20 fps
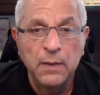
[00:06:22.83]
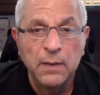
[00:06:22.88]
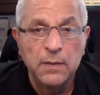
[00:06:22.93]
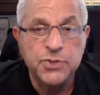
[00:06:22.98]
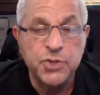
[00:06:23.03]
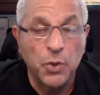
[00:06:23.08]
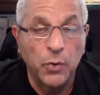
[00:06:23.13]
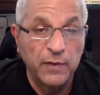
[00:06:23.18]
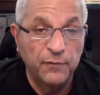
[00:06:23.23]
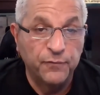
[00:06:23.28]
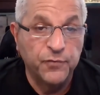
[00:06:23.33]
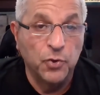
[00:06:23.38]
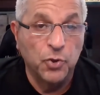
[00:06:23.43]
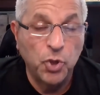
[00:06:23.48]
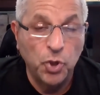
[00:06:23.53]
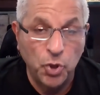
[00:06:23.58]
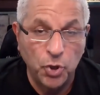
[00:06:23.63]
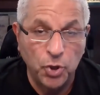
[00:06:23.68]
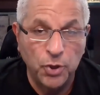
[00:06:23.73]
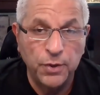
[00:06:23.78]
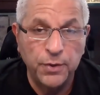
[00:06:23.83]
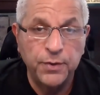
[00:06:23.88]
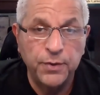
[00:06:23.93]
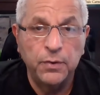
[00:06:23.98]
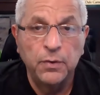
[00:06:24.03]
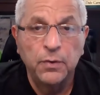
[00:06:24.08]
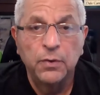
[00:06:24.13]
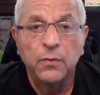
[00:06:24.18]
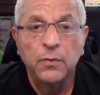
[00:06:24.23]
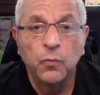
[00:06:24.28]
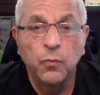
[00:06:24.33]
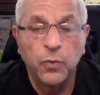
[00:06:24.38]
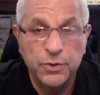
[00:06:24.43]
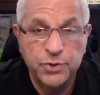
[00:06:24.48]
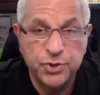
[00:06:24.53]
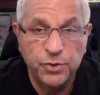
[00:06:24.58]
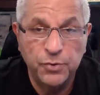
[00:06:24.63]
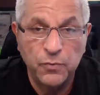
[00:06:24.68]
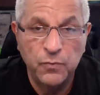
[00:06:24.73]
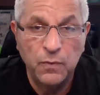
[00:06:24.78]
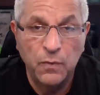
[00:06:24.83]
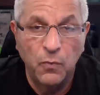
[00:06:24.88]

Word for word: So if you could, would you?